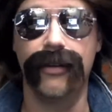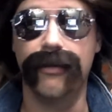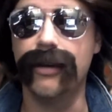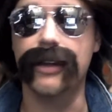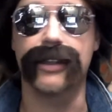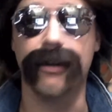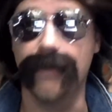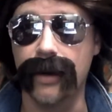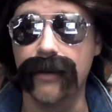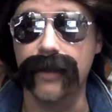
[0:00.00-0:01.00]
What is
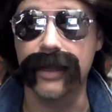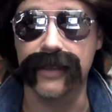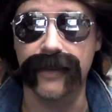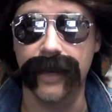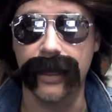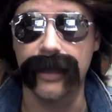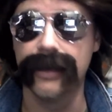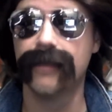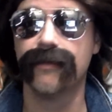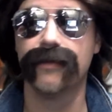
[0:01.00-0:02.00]
going on with this fella?
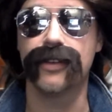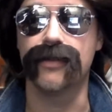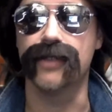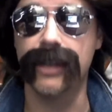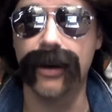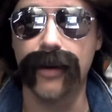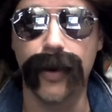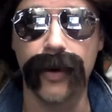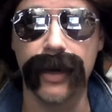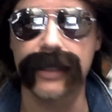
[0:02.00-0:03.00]
So 0
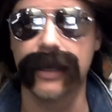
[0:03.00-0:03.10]
points.